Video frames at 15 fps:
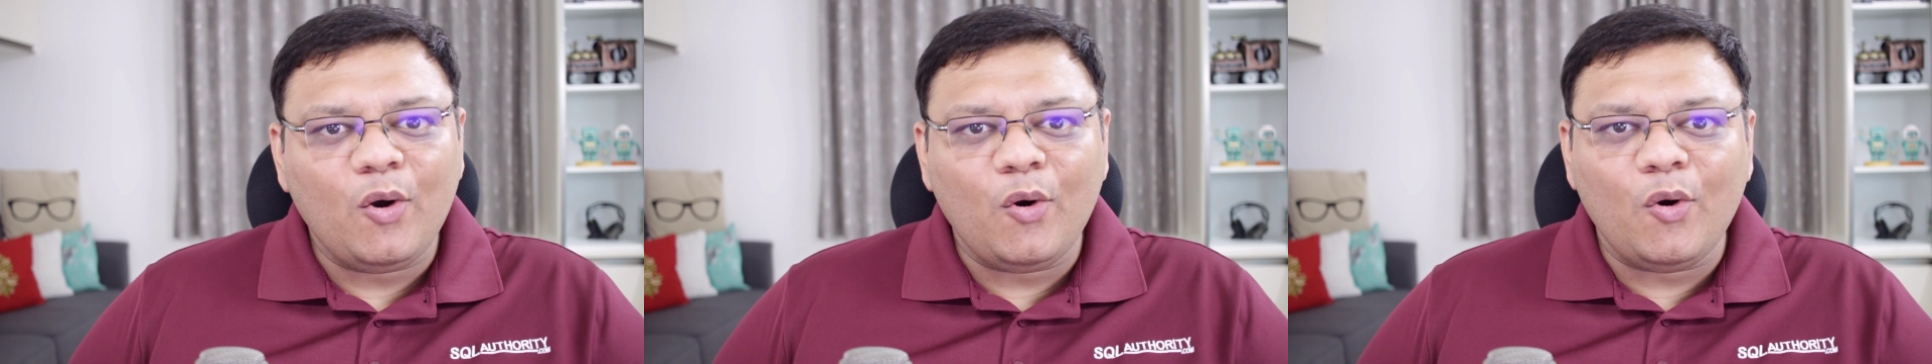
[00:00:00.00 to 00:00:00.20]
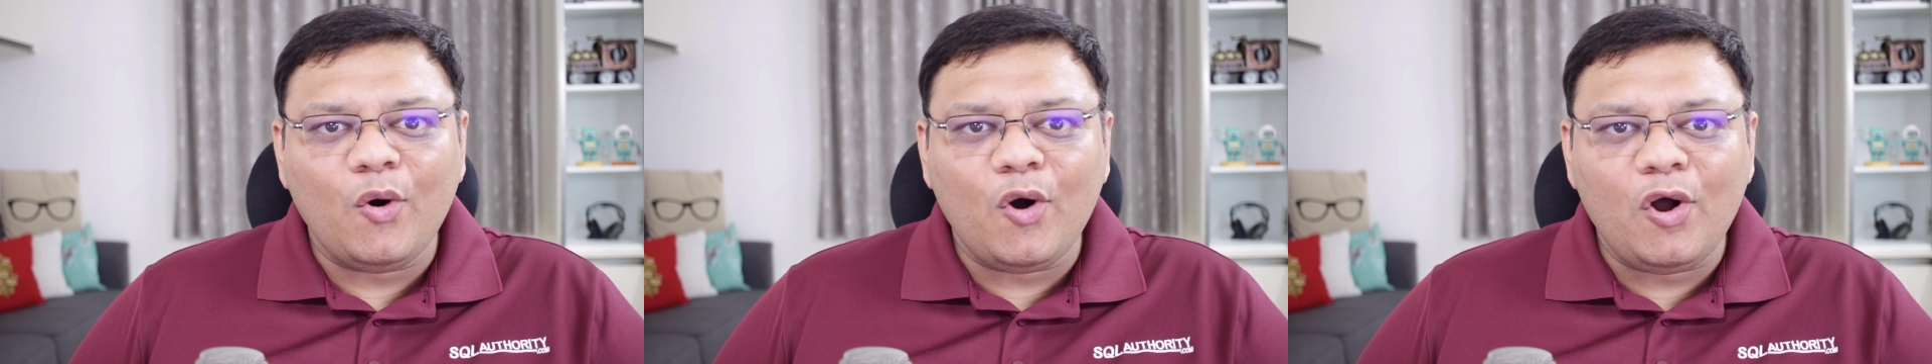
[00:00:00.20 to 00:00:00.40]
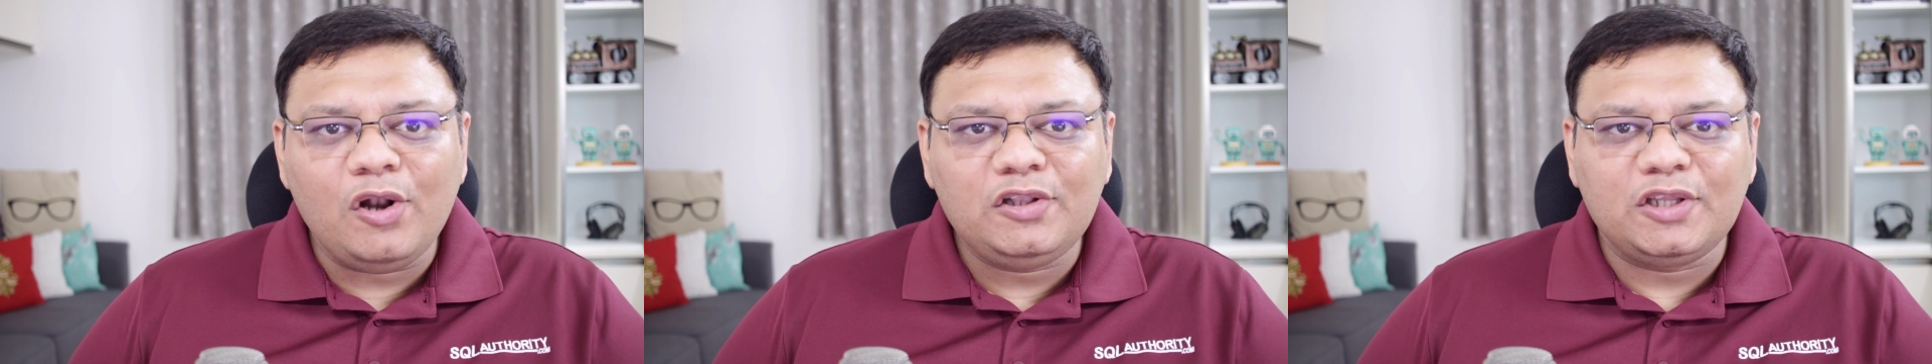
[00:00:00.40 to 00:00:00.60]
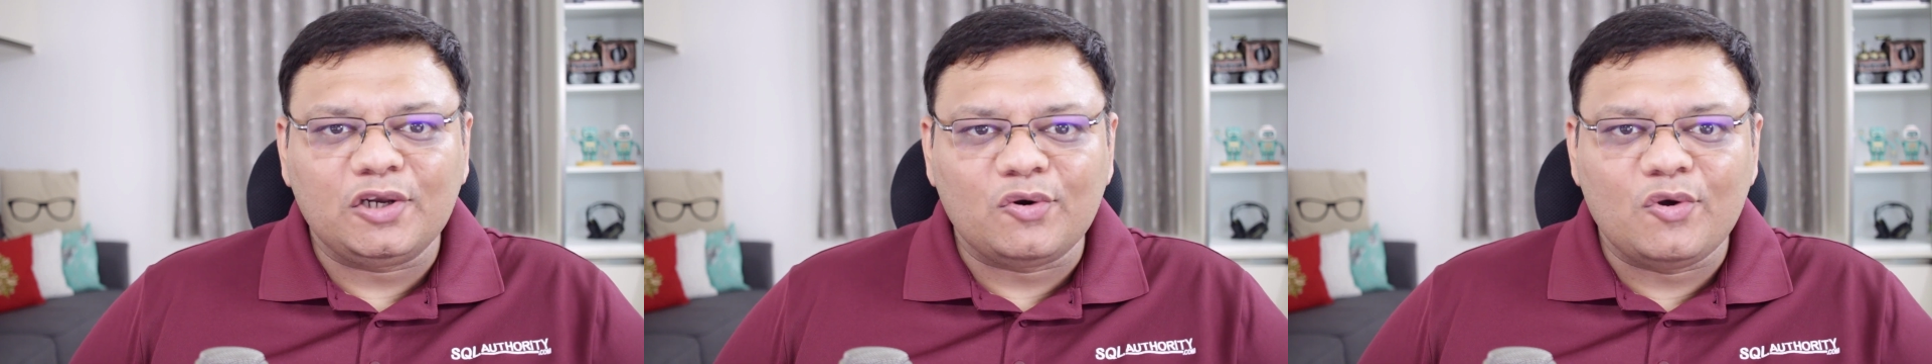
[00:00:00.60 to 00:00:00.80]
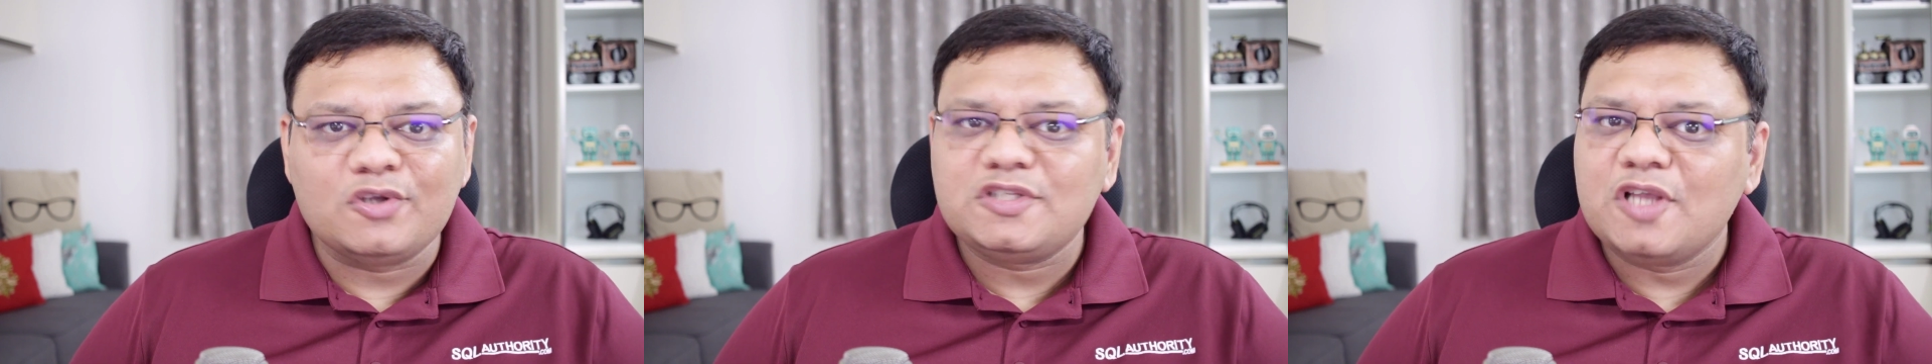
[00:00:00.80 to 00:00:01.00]
all the
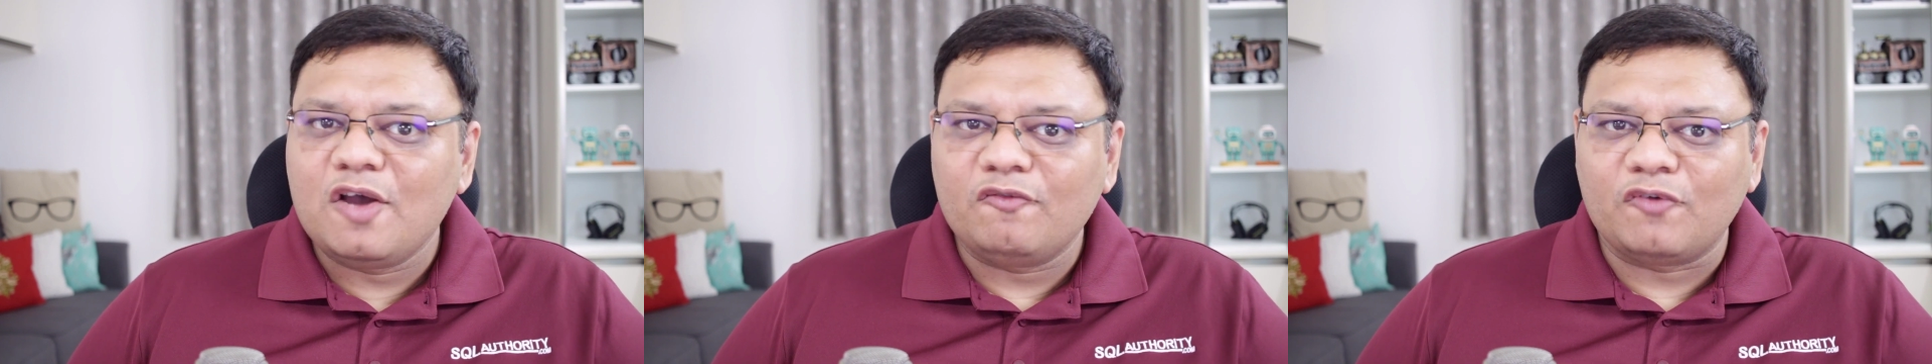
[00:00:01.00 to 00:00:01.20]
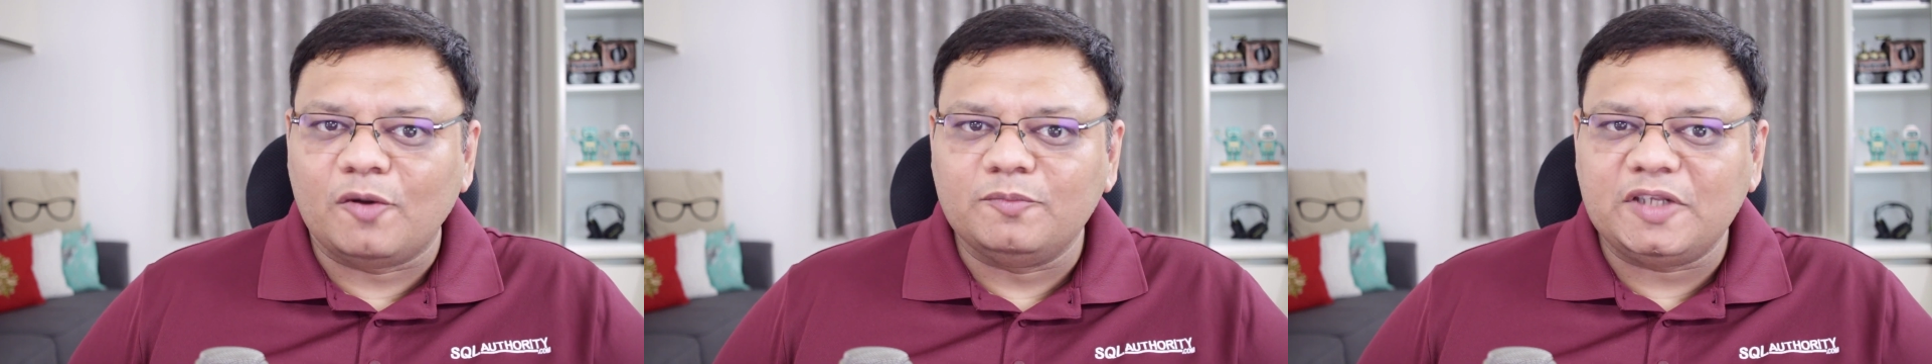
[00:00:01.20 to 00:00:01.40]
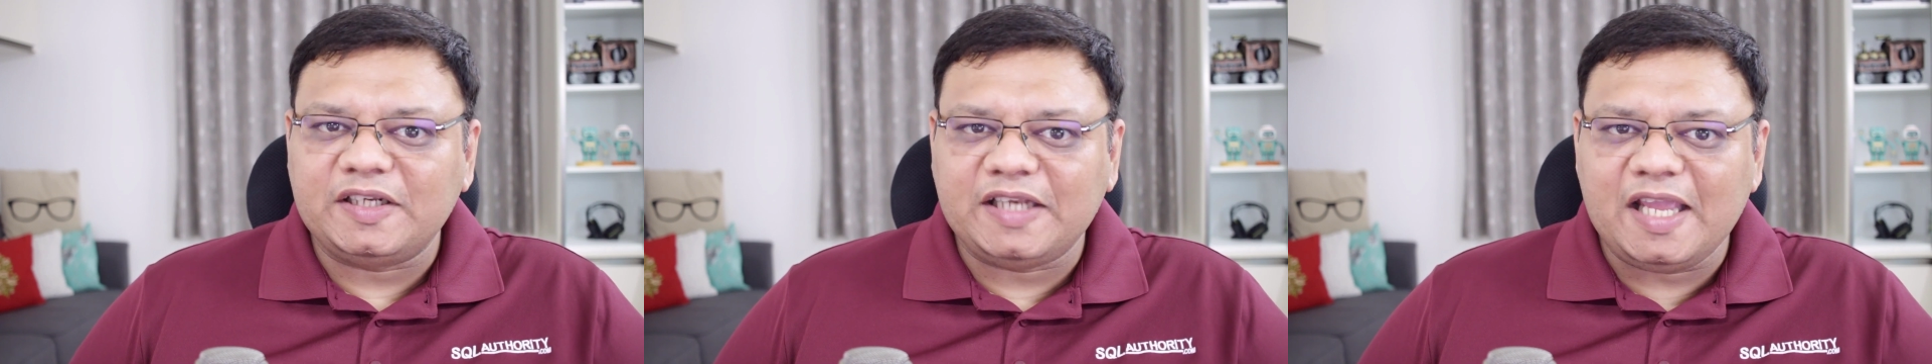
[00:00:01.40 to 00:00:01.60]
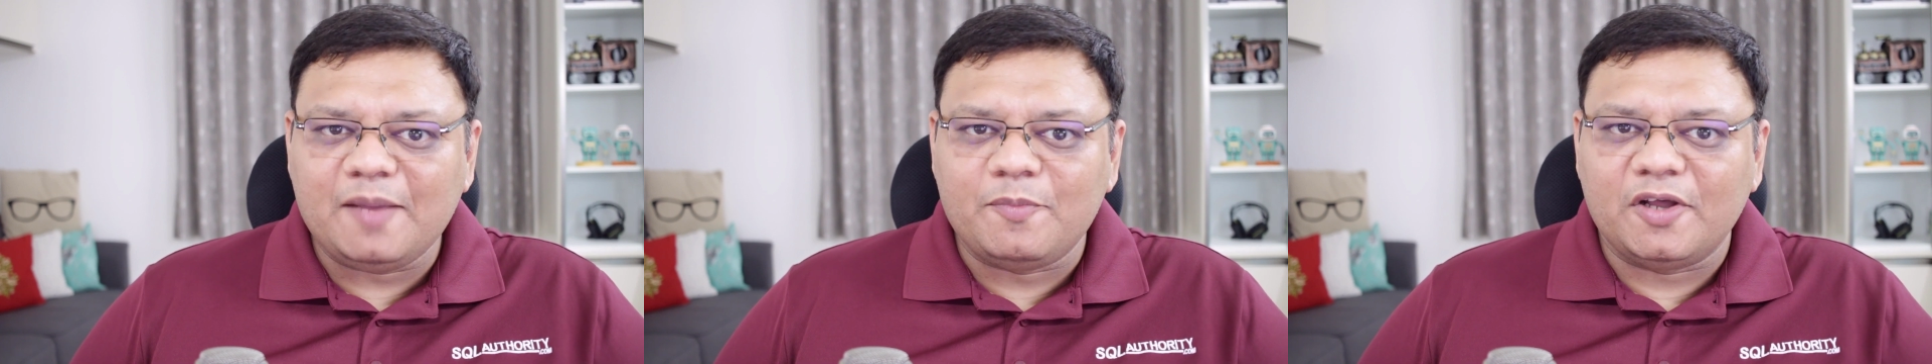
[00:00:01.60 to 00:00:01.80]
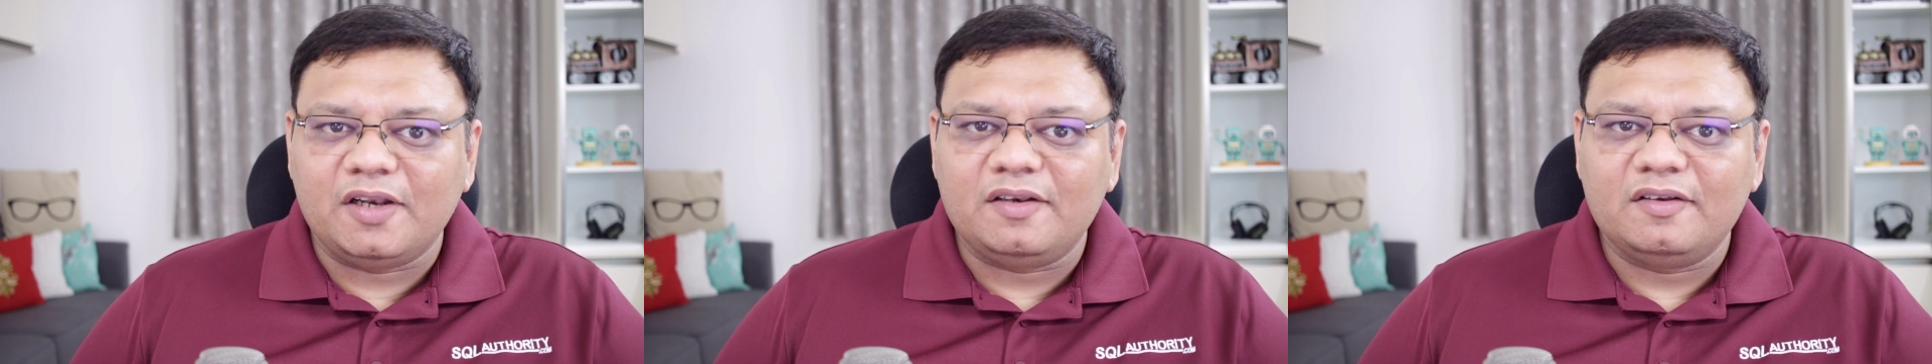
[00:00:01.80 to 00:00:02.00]
rows from the
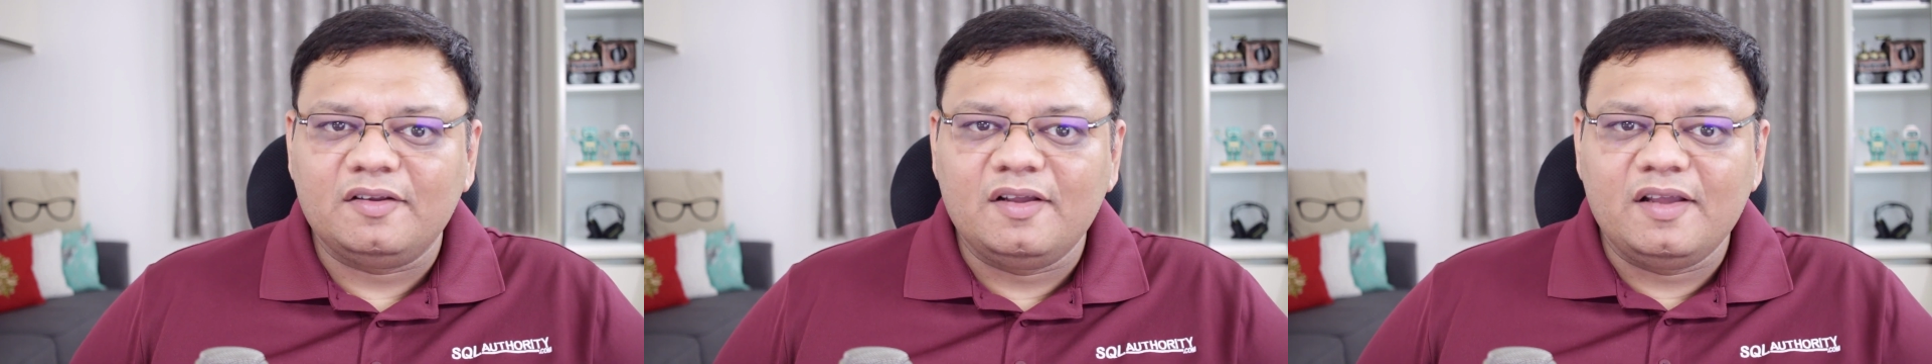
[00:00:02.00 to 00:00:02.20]
table,